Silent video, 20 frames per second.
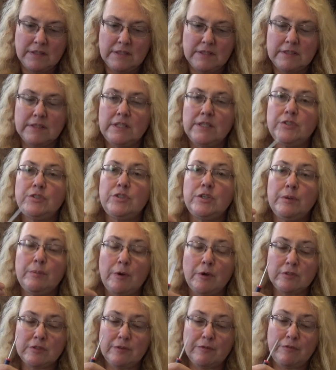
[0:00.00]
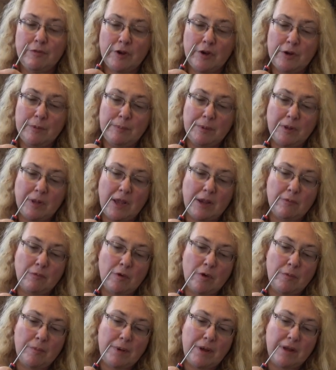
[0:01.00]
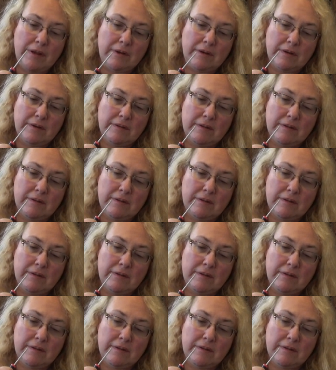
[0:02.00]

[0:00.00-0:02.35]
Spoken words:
See, Jibo's a very polite robot.